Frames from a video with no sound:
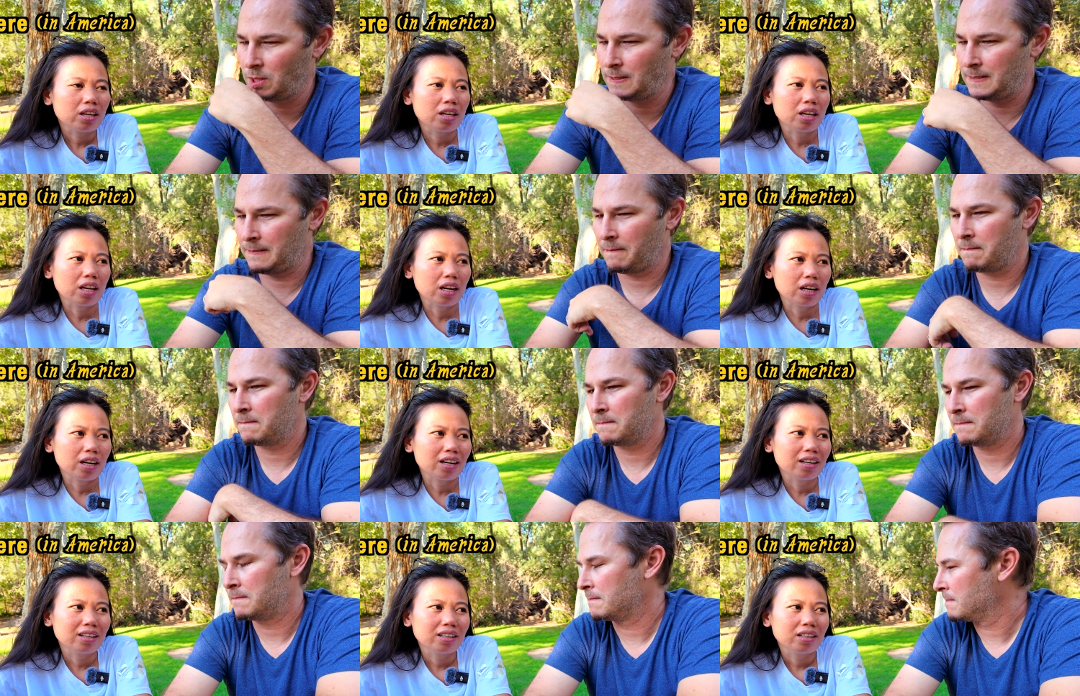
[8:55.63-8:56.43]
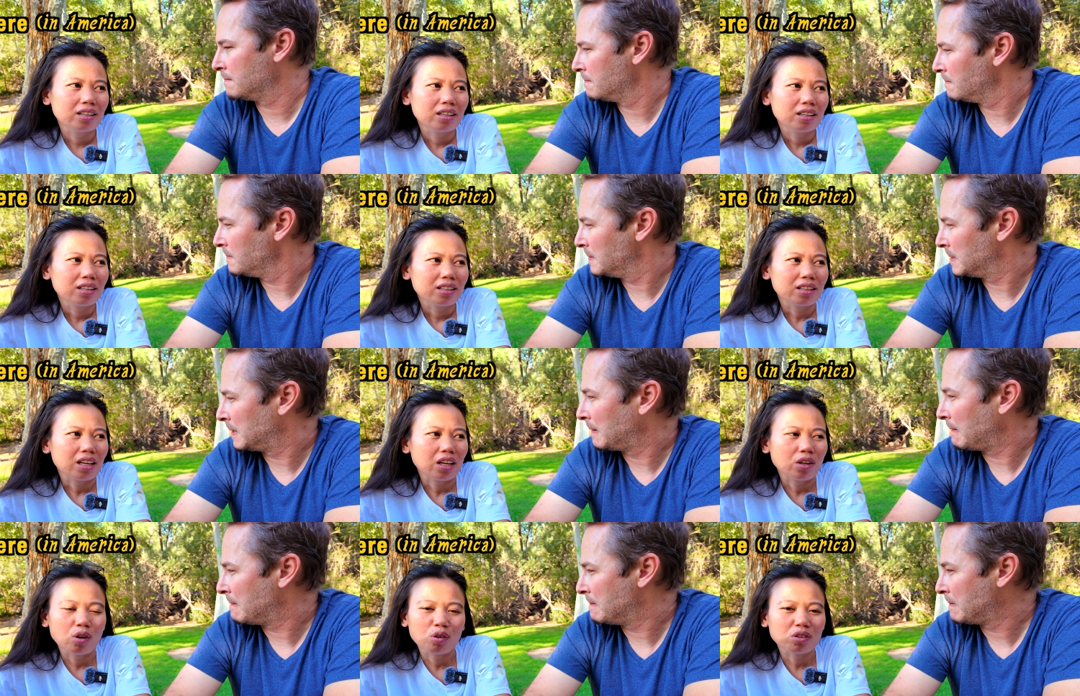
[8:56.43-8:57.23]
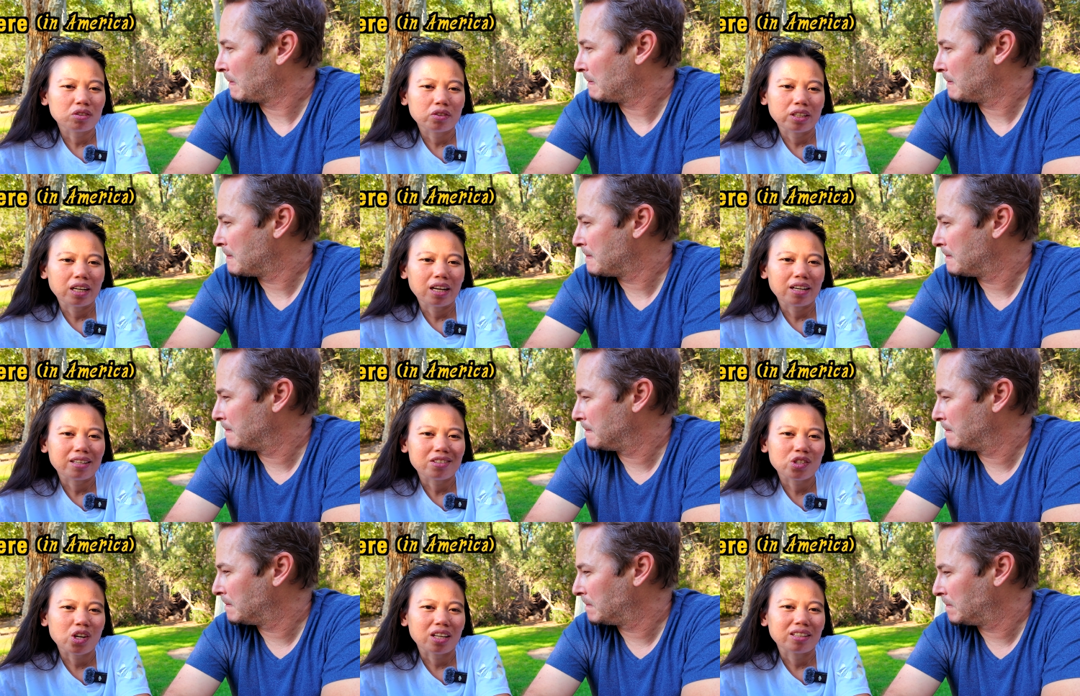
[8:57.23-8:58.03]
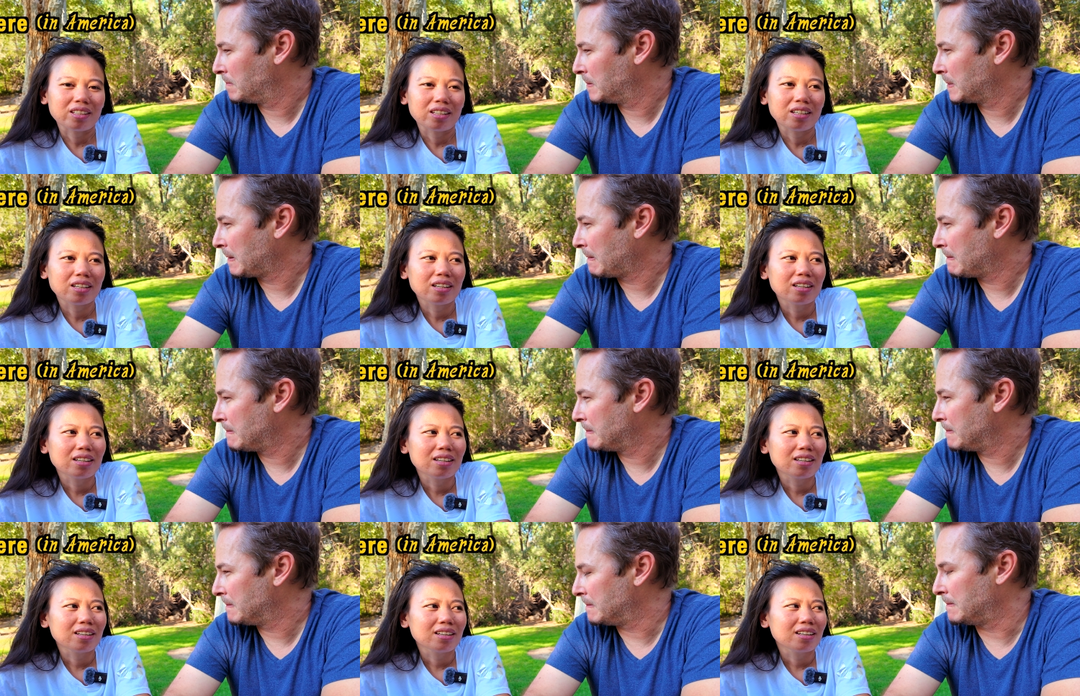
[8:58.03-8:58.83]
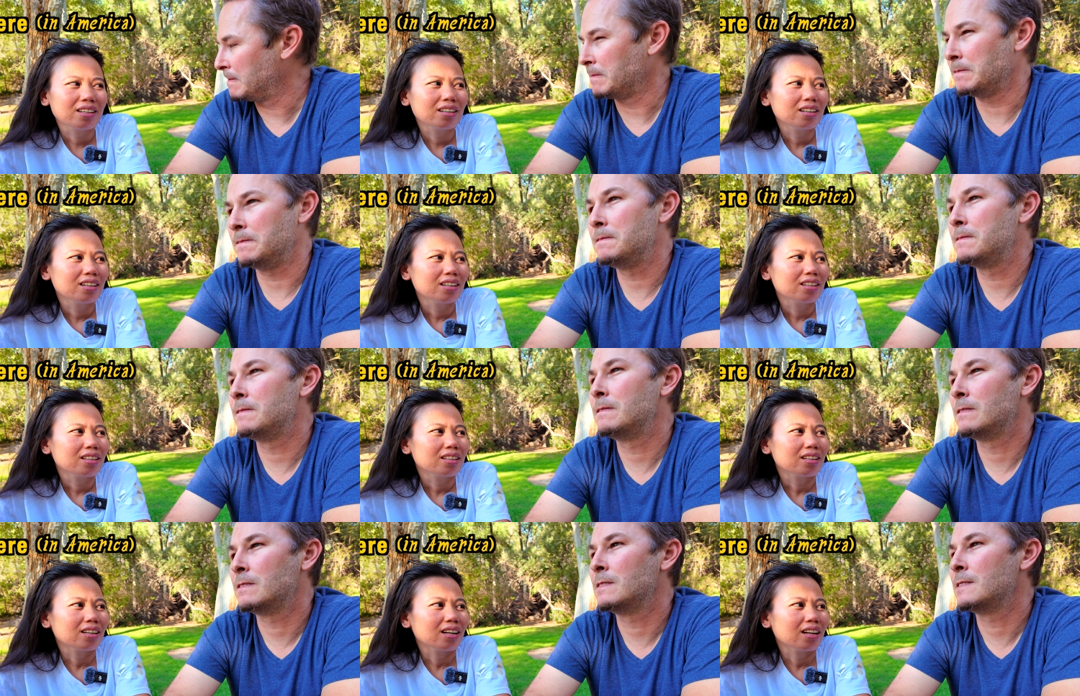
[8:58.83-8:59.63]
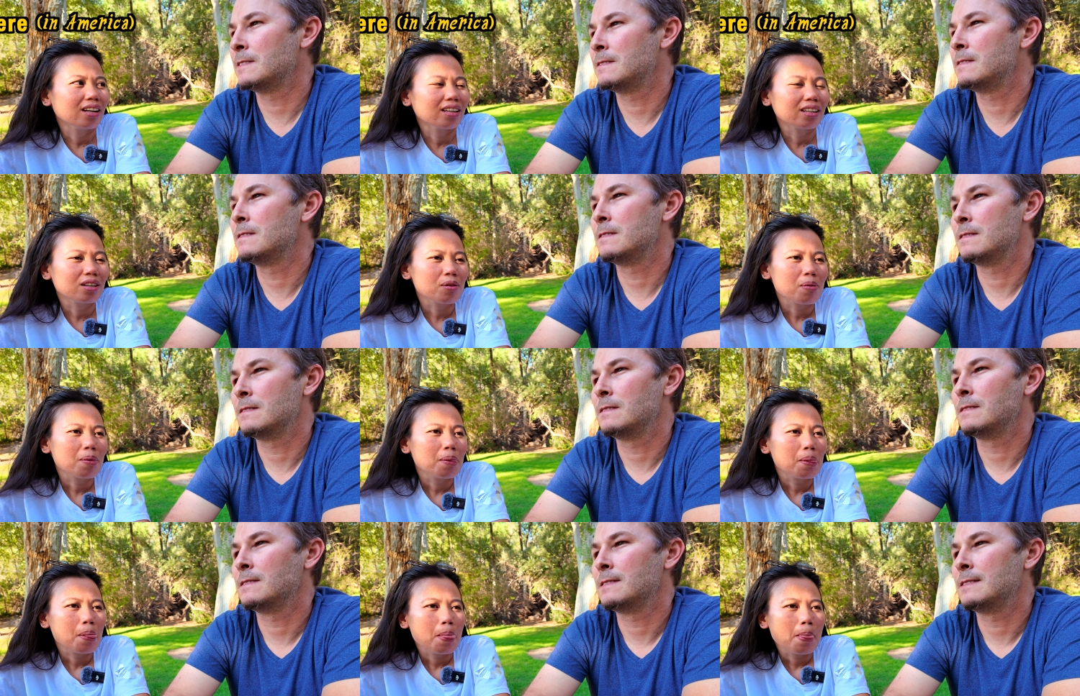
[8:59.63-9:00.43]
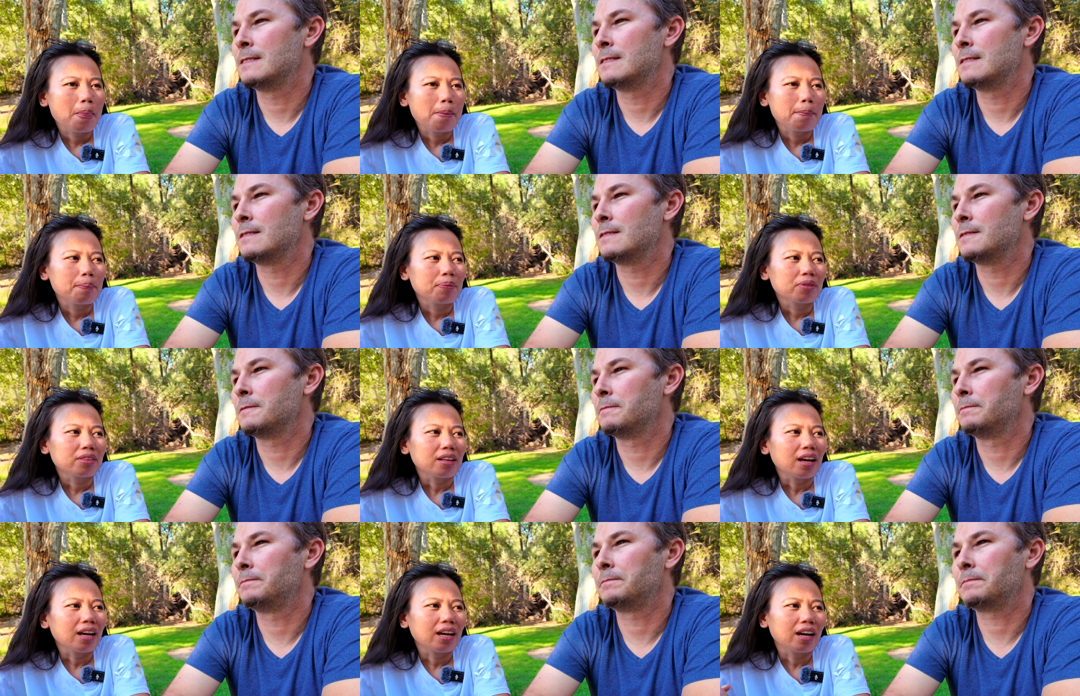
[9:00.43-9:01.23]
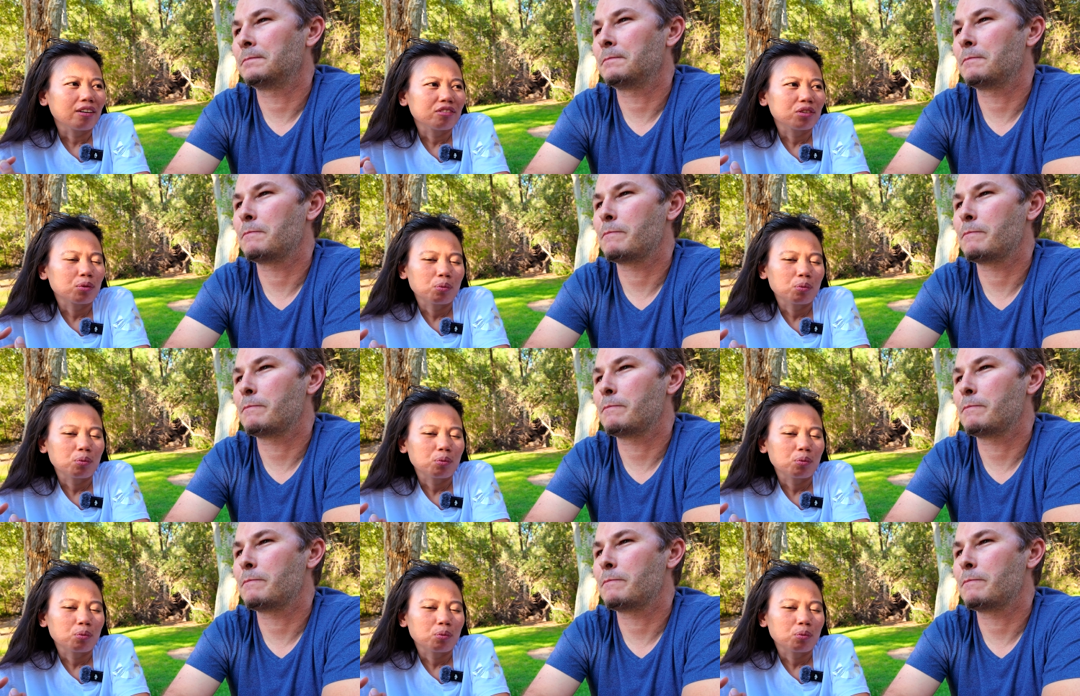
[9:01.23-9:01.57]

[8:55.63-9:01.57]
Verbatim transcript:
Speaker 1: here they don't rely on each other. Mm-hmm. They're like, I have to